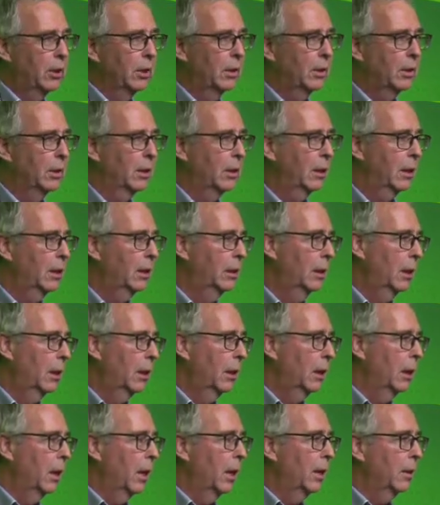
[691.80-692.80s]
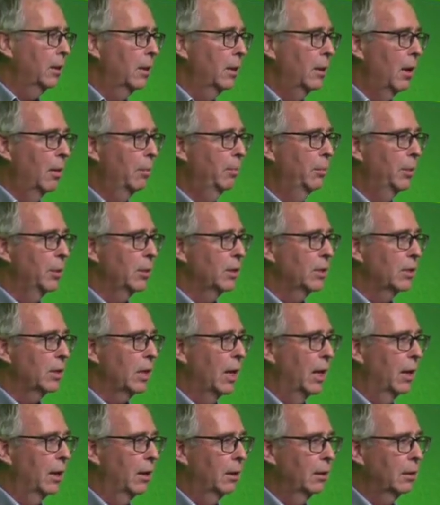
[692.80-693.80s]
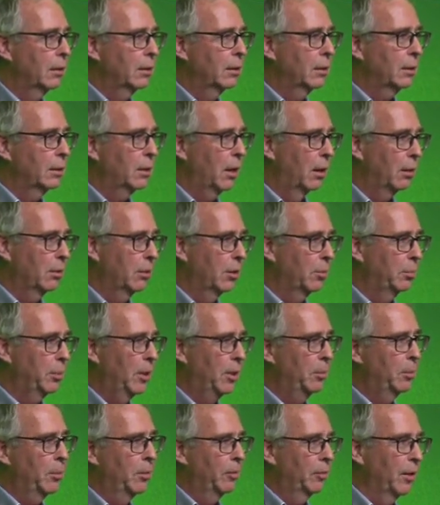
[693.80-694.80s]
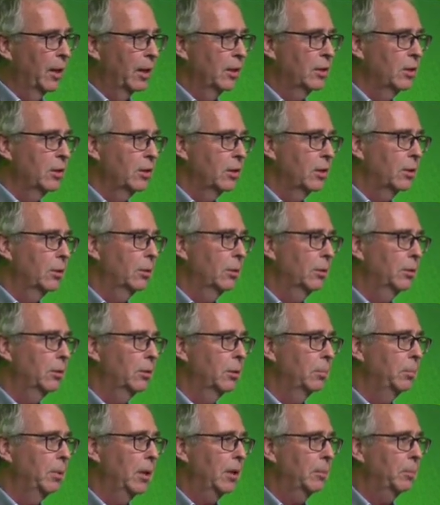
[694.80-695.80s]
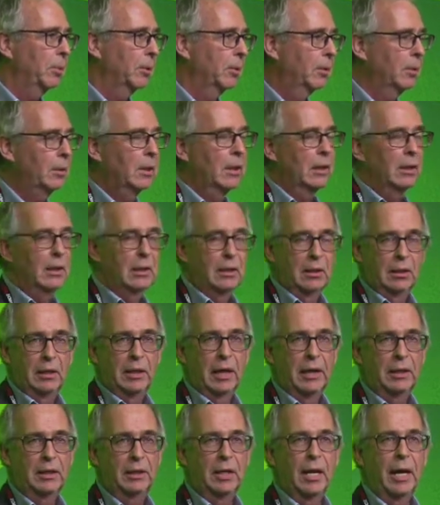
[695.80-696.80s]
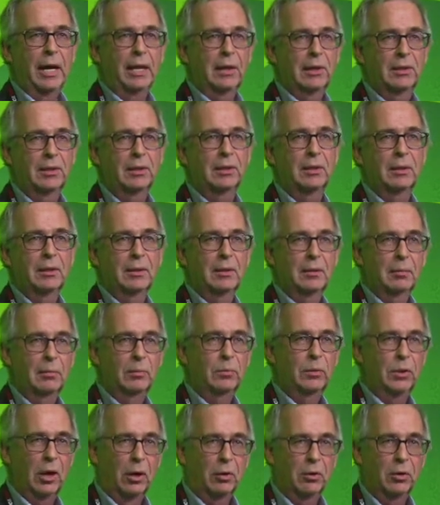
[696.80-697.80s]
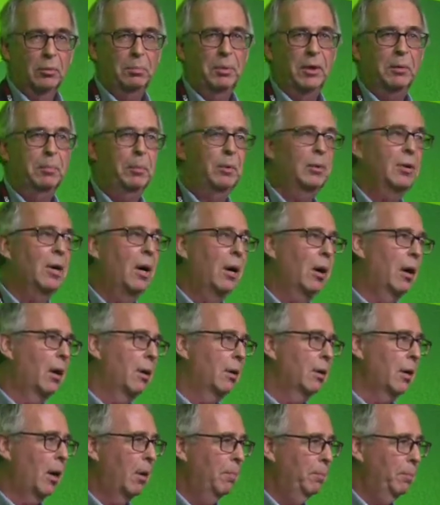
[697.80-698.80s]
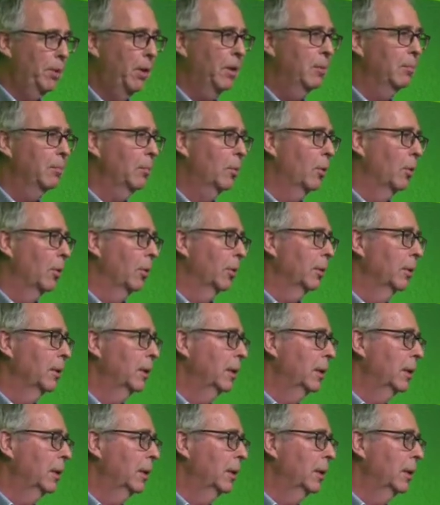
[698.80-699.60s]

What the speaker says: at the numbers there, the younger people versus the older people, then yes, younger people are a bit more